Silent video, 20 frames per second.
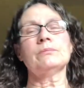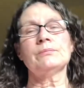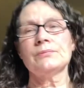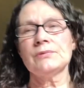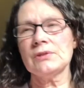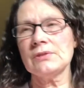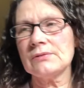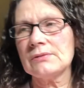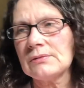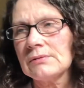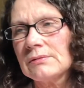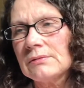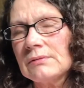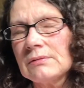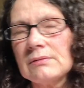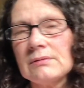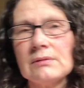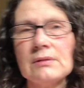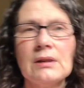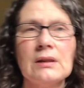just,
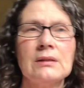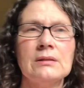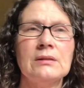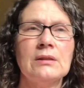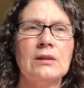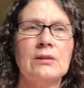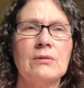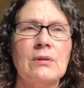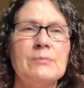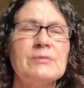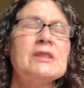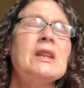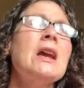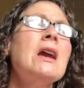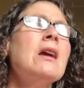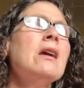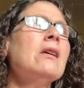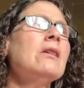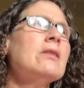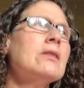you know, I'm
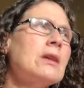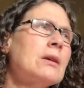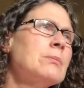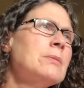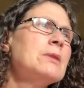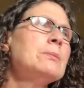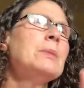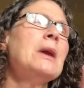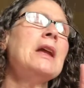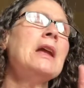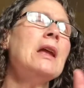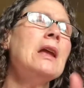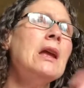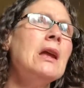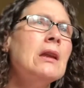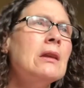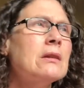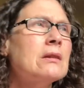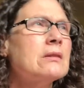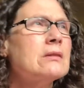scared, I'm in
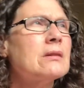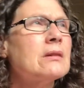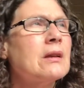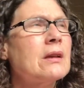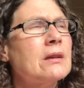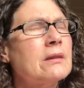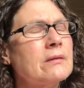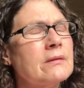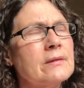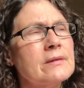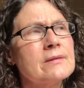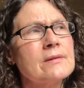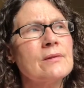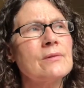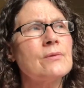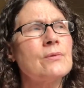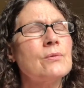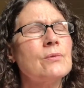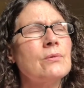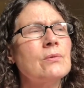pain. And
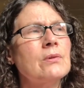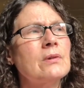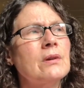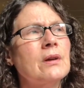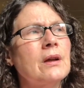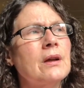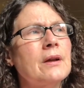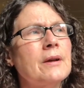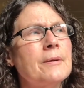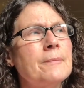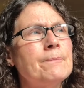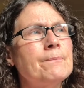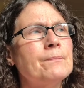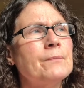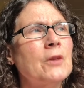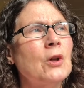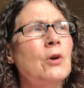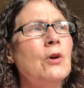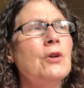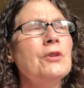so
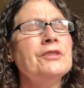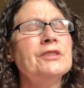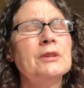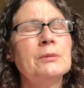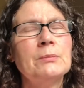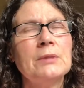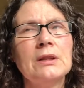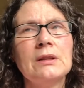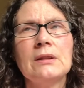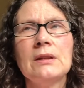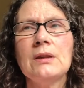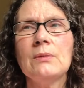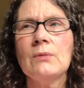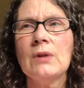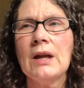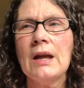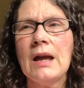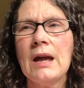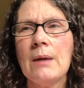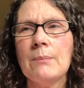ultimately what
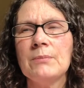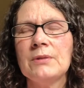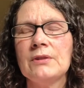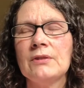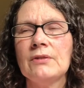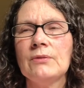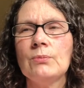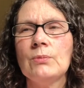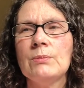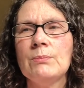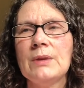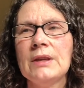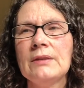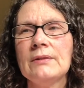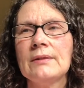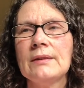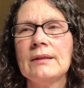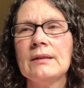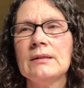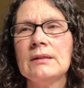happened is we
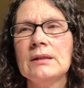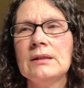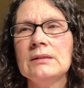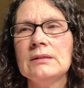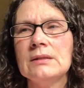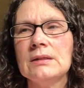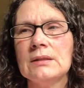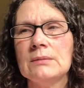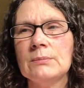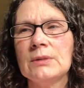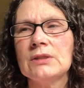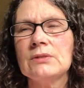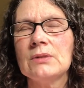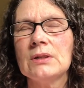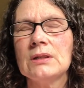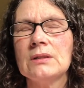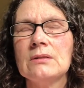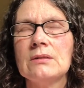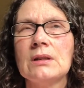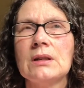basically did, my
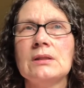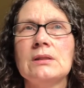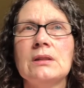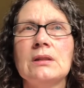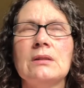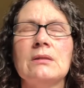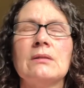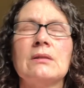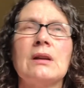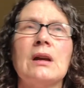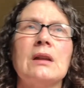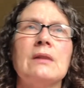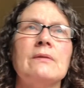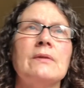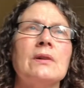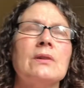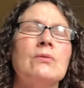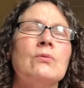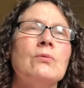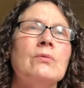trainer and I did a kind of
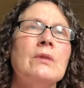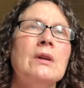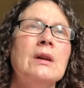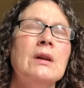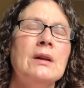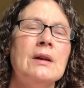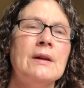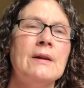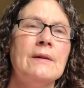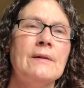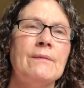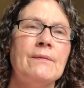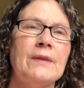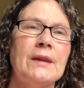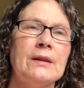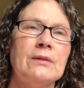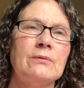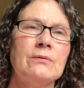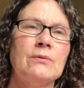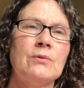a
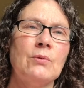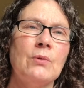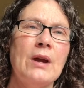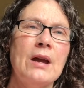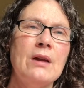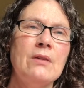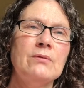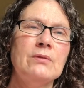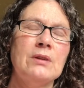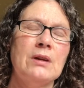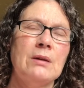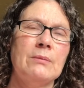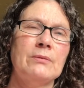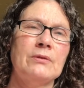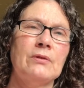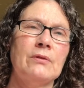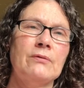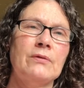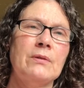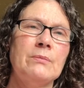ground up.
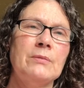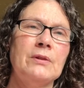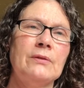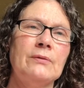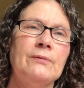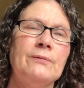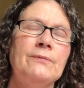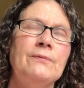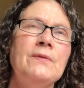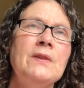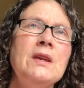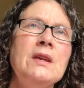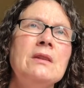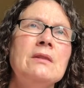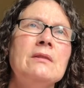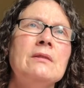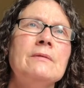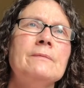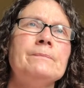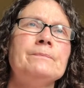So from his feet
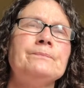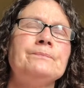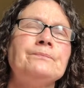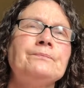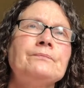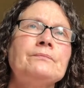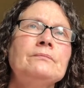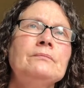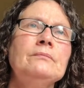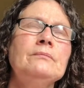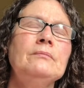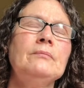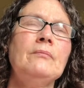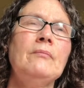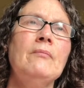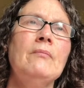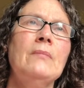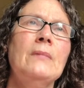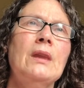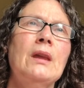
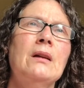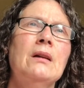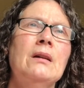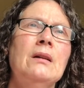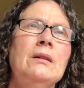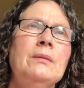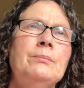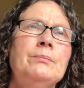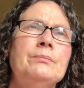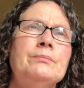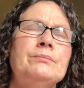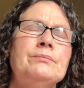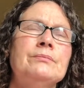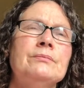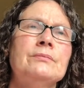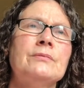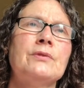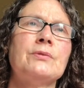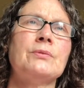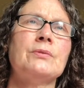up
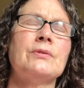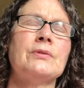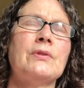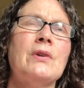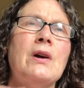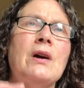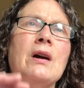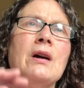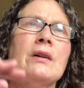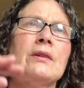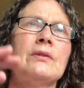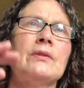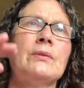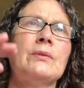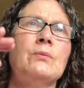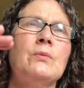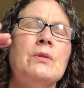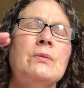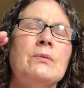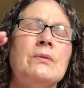through his hocks, and
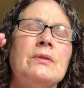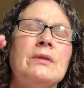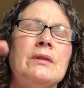we were